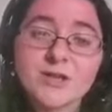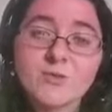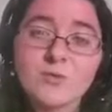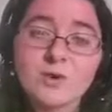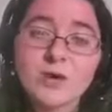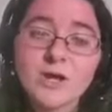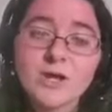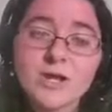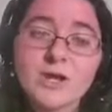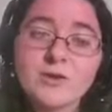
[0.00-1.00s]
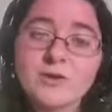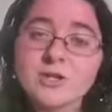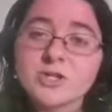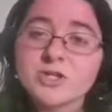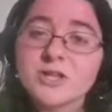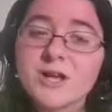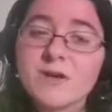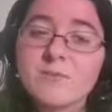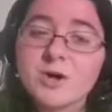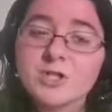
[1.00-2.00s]
or you know, you can just click
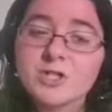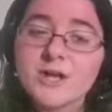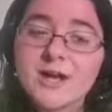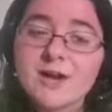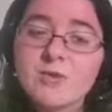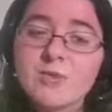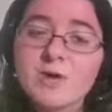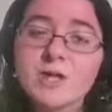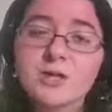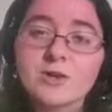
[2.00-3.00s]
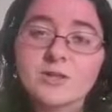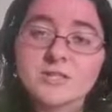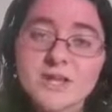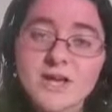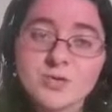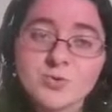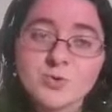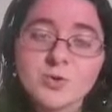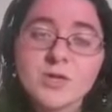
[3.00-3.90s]
on watch now and look at the schedule